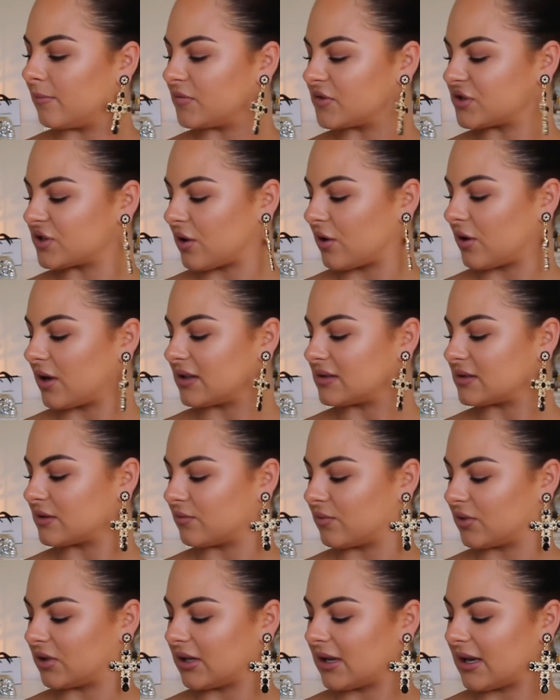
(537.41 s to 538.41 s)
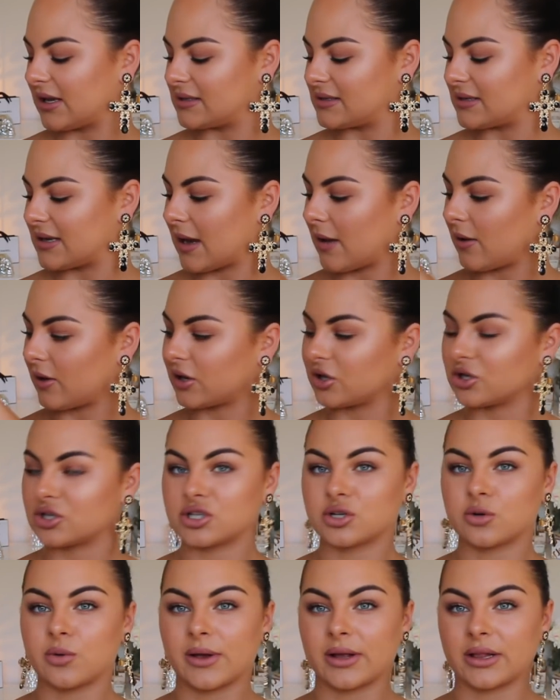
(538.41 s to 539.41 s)
So it's really easy how I can
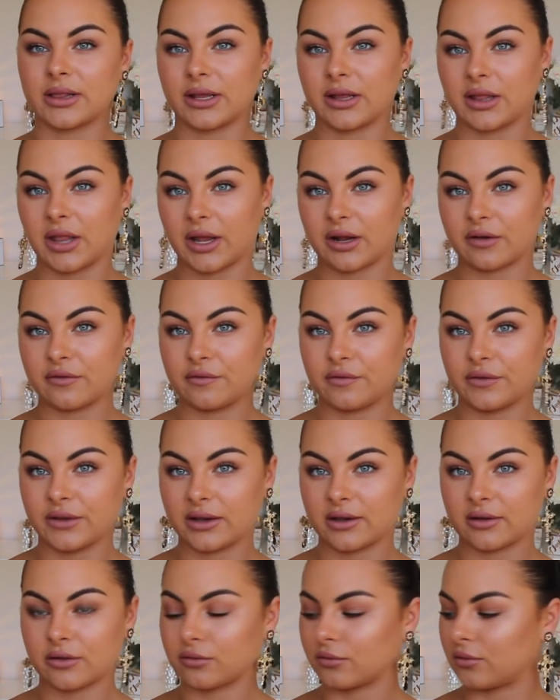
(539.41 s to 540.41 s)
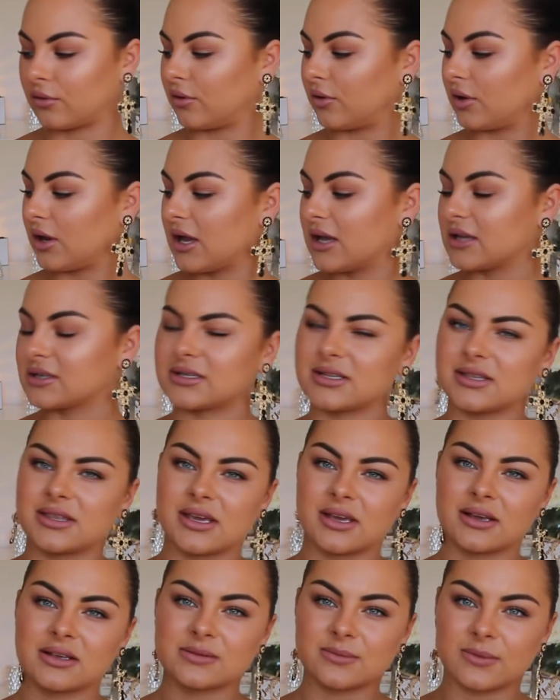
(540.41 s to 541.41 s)
just quickly like flick through to
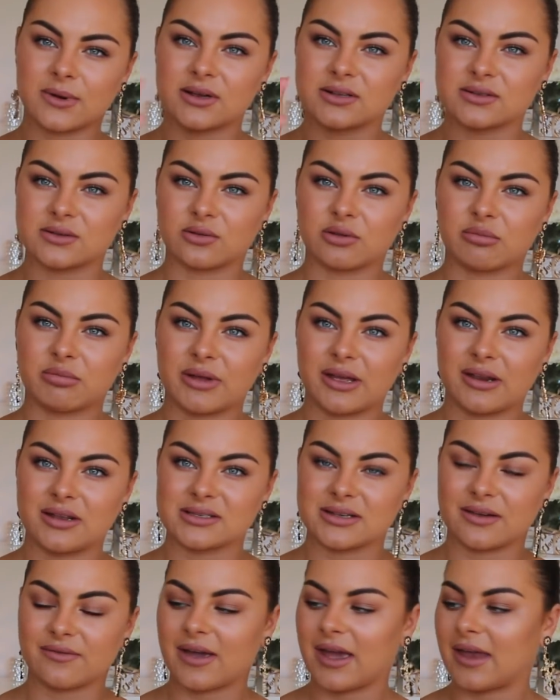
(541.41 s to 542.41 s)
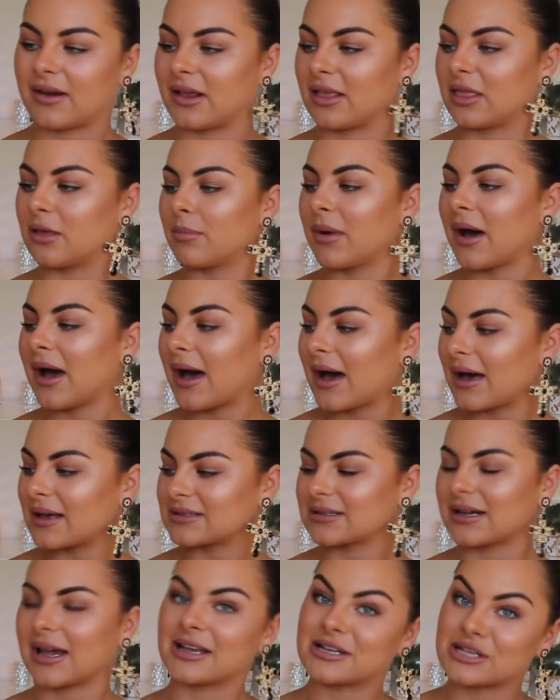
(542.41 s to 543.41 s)
things, whereas all the planners I've had
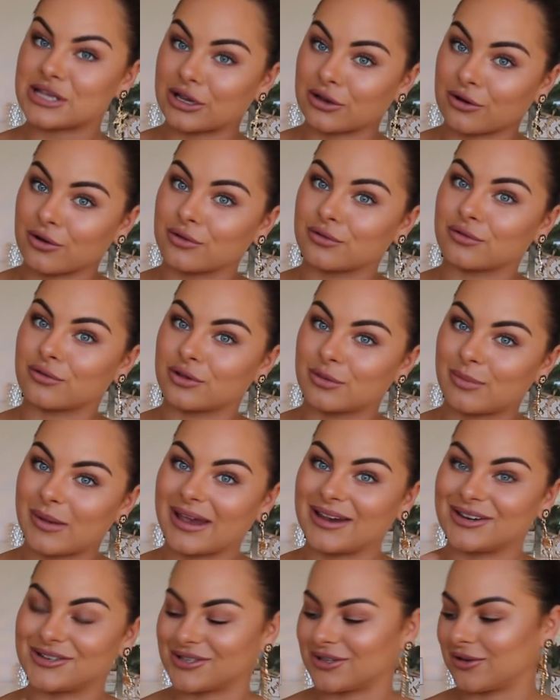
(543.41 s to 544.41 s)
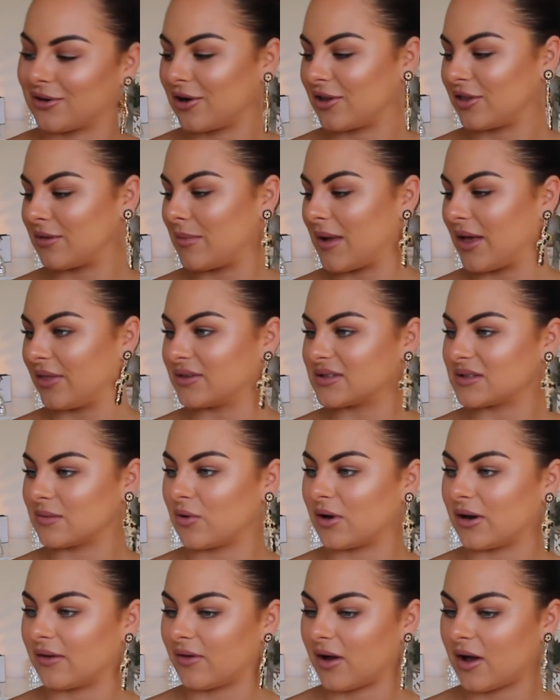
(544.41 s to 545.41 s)
past, I had to like go through all the pages and go to the months and
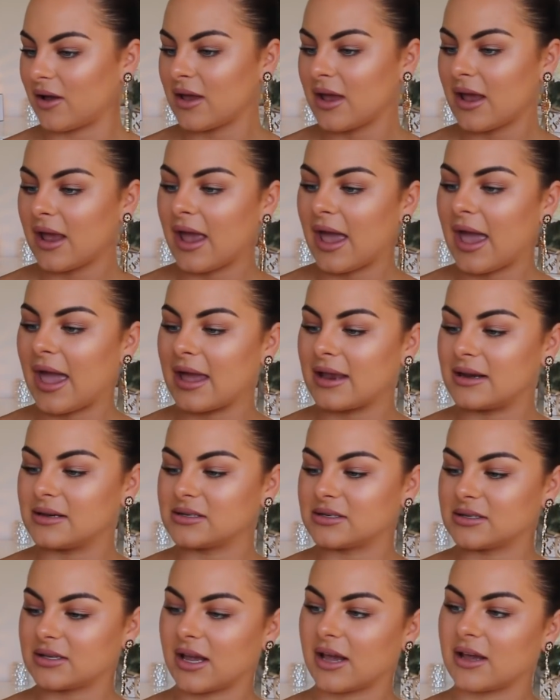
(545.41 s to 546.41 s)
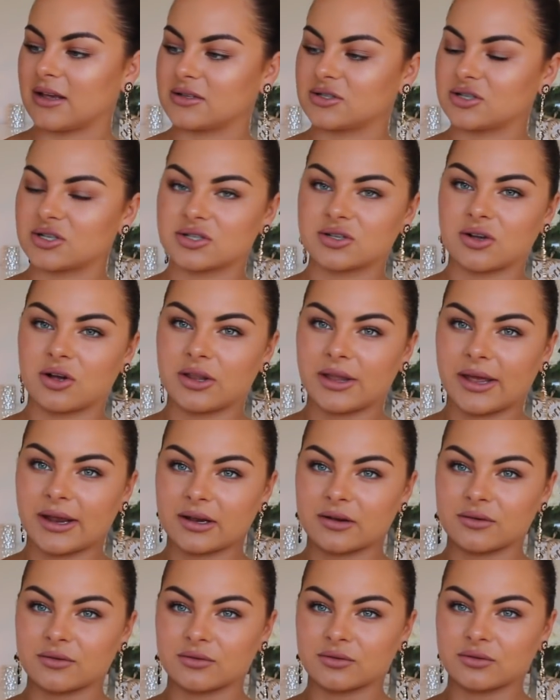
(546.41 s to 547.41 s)
whatever. And yeah, it's just got
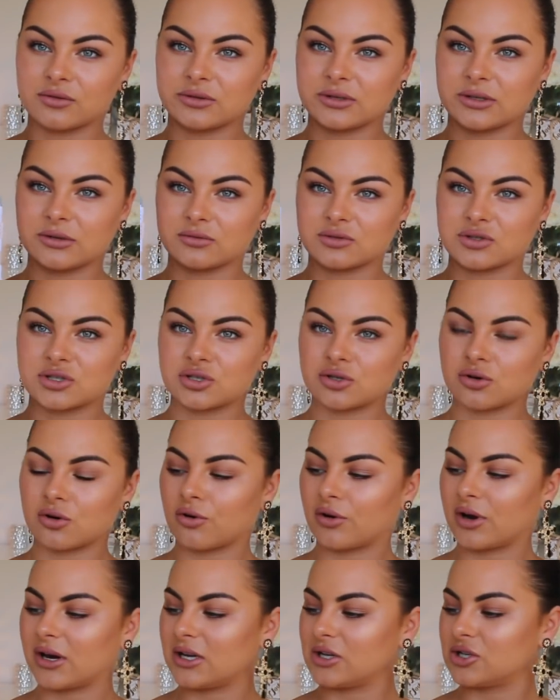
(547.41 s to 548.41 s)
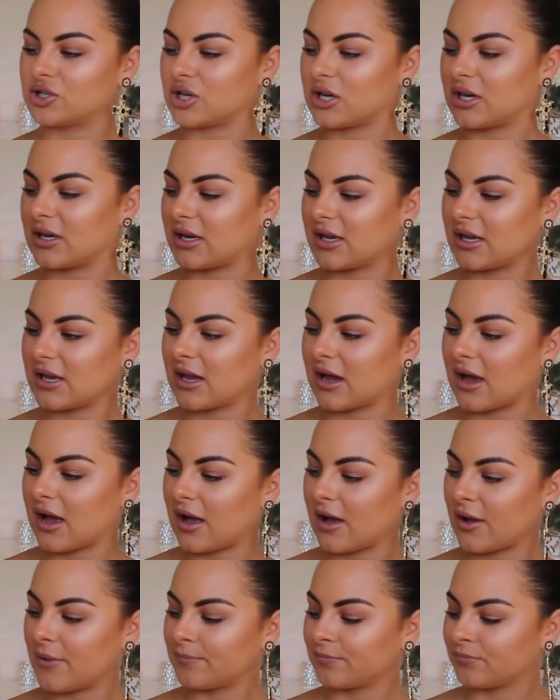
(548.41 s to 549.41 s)
like good little storage in
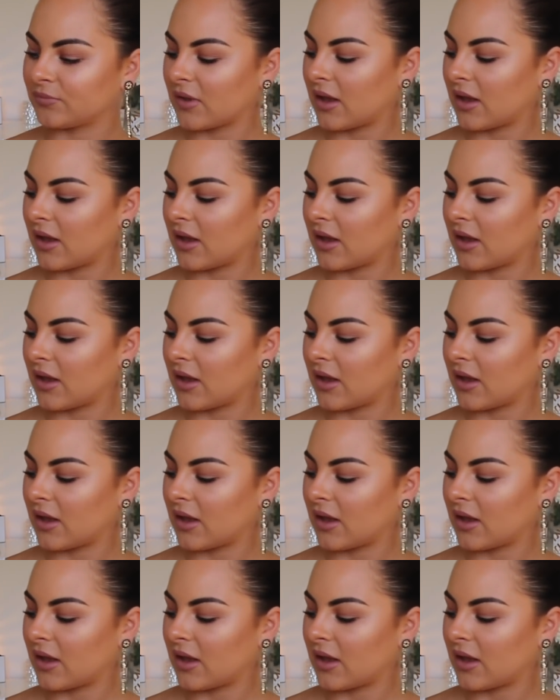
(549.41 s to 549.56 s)
here,